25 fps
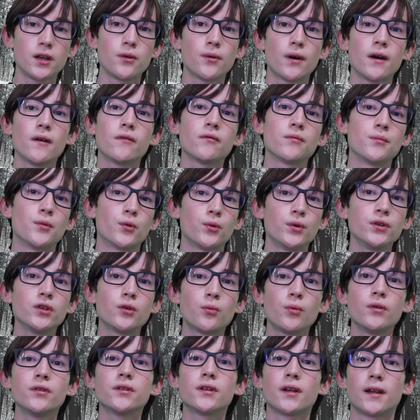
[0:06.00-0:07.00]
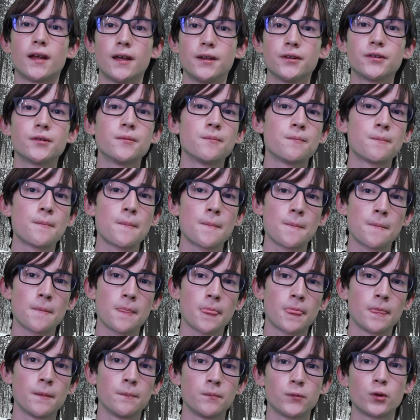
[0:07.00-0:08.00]
be anywhere from a winter wonderland
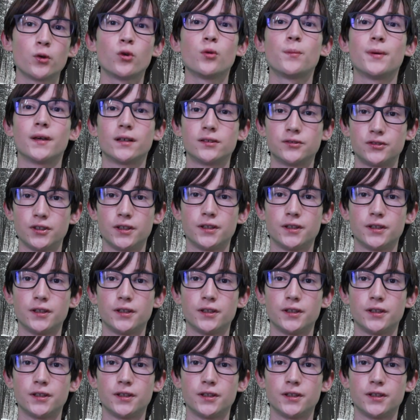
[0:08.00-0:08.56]
to a big